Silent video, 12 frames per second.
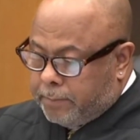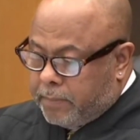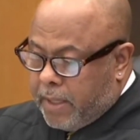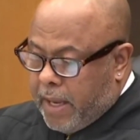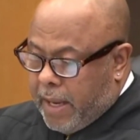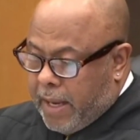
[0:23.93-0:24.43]

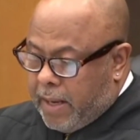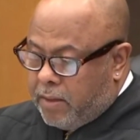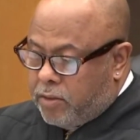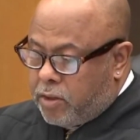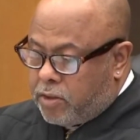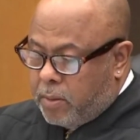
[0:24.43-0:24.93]

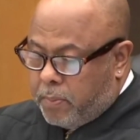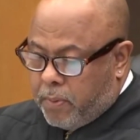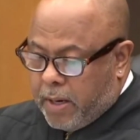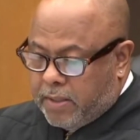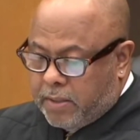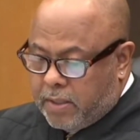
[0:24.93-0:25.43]
and
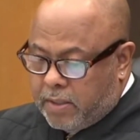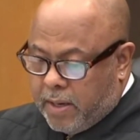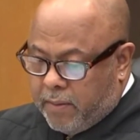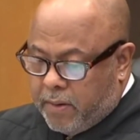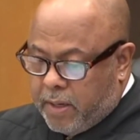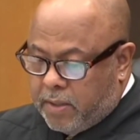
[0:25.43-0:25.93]
to
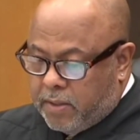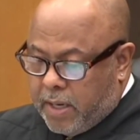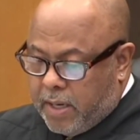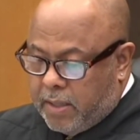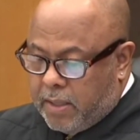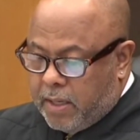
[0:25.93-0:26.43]
suppress as
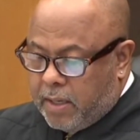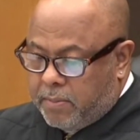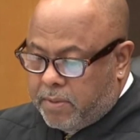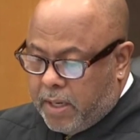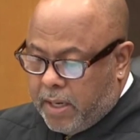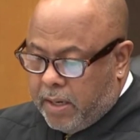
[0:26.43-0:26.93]
evidence
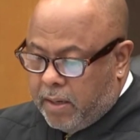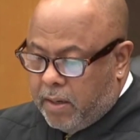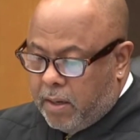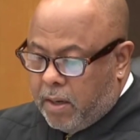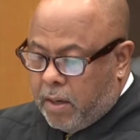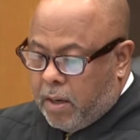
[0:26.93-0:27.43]
anything
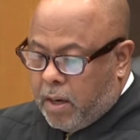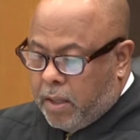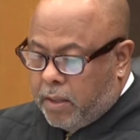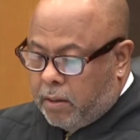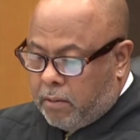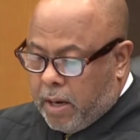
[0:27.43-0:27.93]
obtained
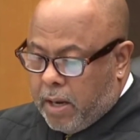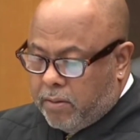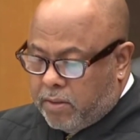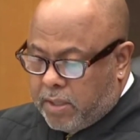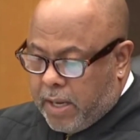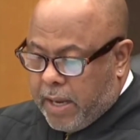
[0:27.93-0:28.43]
on the
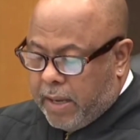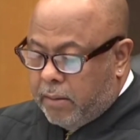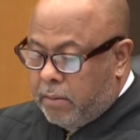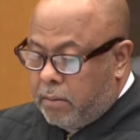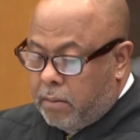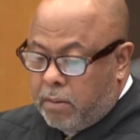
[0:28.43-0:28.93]
grounds
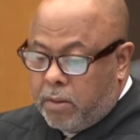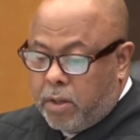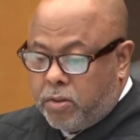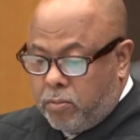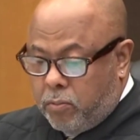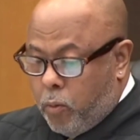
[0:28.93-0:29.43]
that
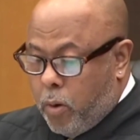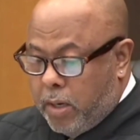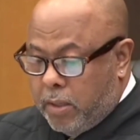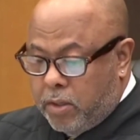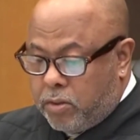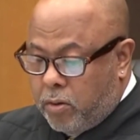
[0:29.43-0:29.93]
the
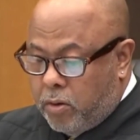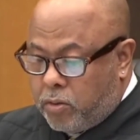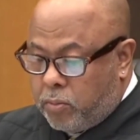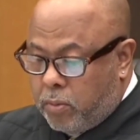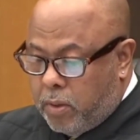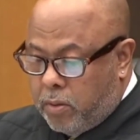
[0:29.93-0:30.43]

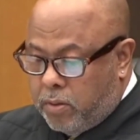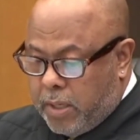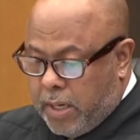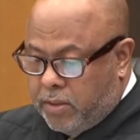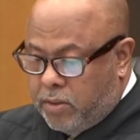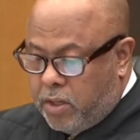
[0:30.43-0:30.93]
search
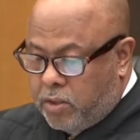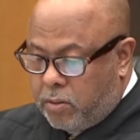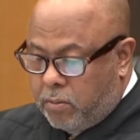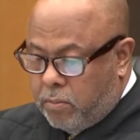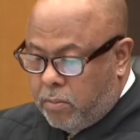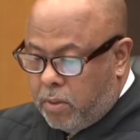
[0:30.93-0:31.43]
and
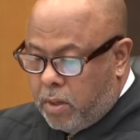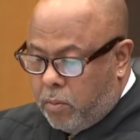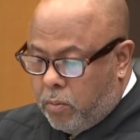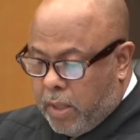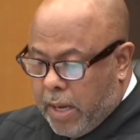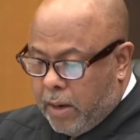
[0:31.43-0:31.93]
seizure
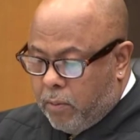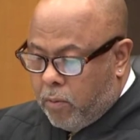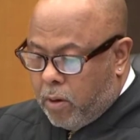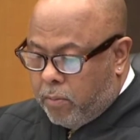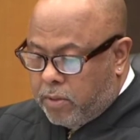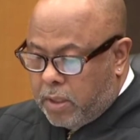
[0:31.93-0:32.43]

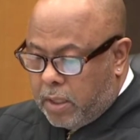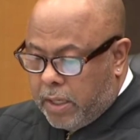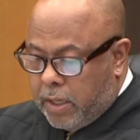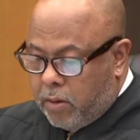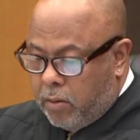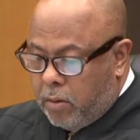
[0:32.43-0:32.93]
without a warrant
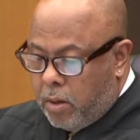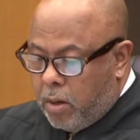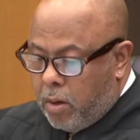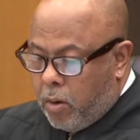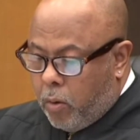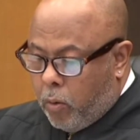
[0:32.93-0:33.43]
was
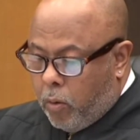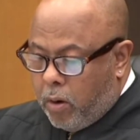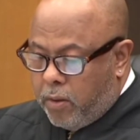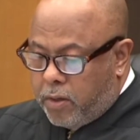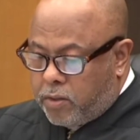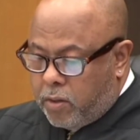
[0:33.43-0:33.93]
illegal,
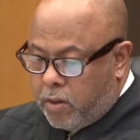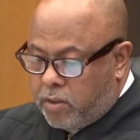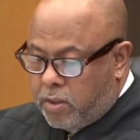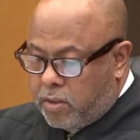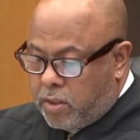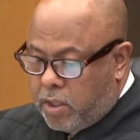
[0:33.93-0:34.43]
or the
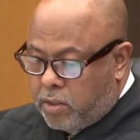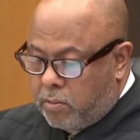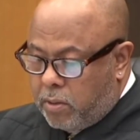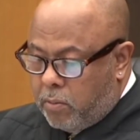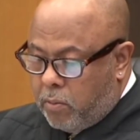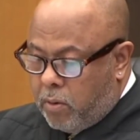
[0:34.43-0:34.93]
search and
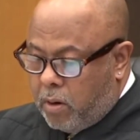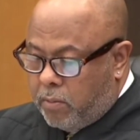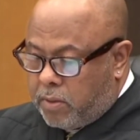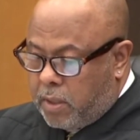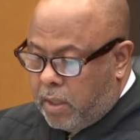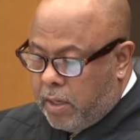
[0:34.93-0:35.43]
seizure with a
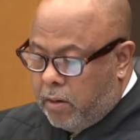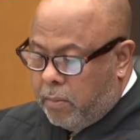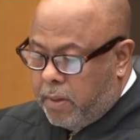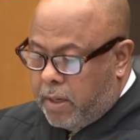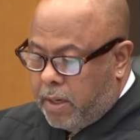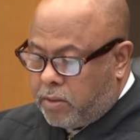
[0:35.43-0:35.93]
warrant was
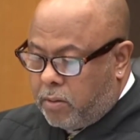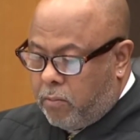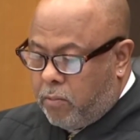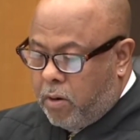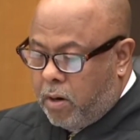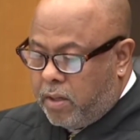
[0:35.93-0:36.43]
illegal
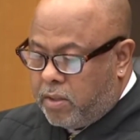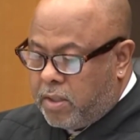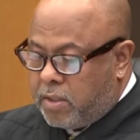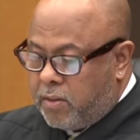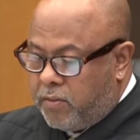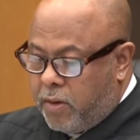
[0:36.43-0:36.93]
because the
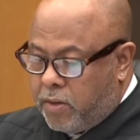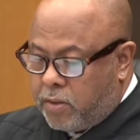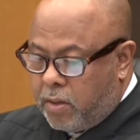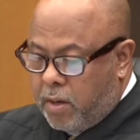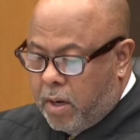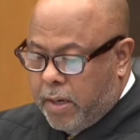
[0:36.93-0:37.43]
warrant is
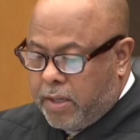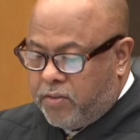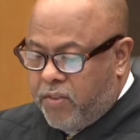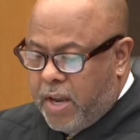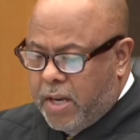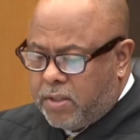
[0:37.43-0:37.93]
insufficient
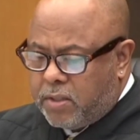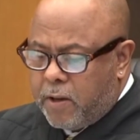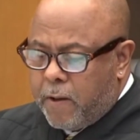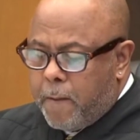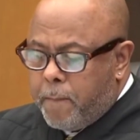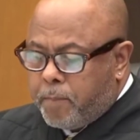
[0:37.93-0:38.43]
on its
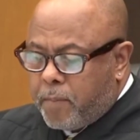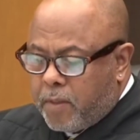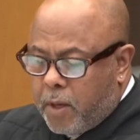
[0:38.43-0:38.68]
face,